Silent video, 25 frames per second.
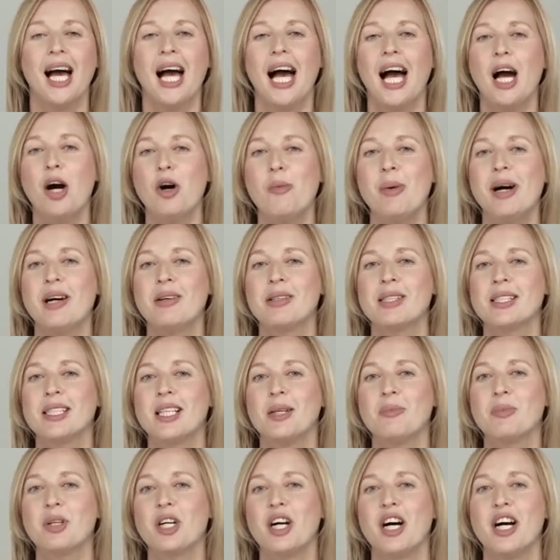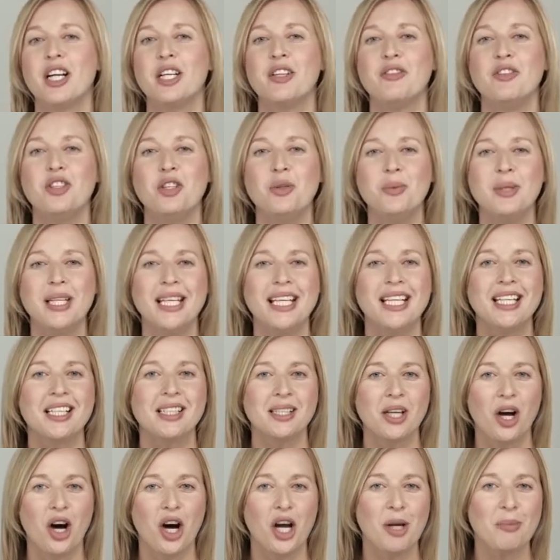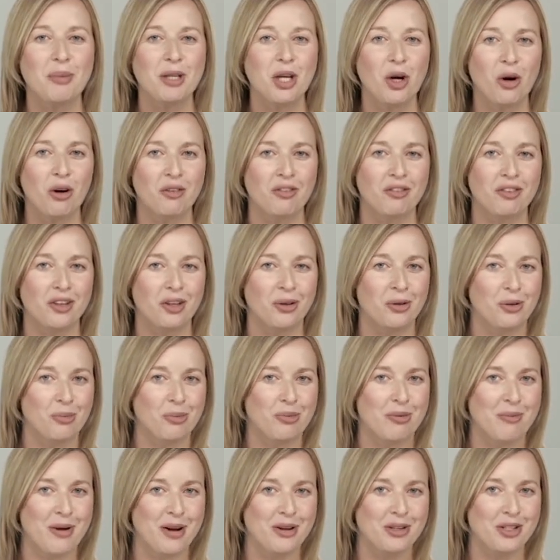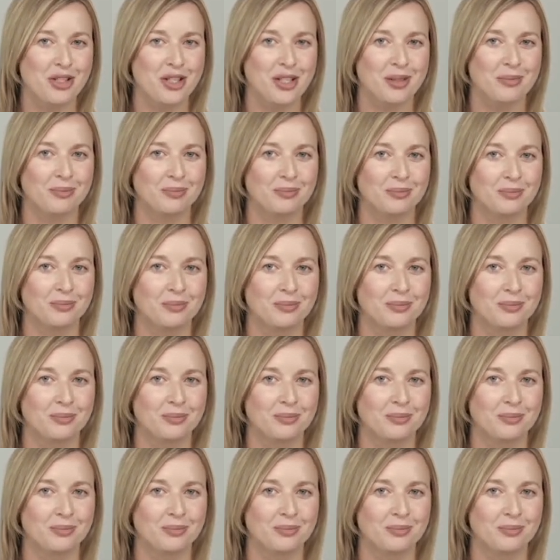How about some kind of unique timely offer or promotion?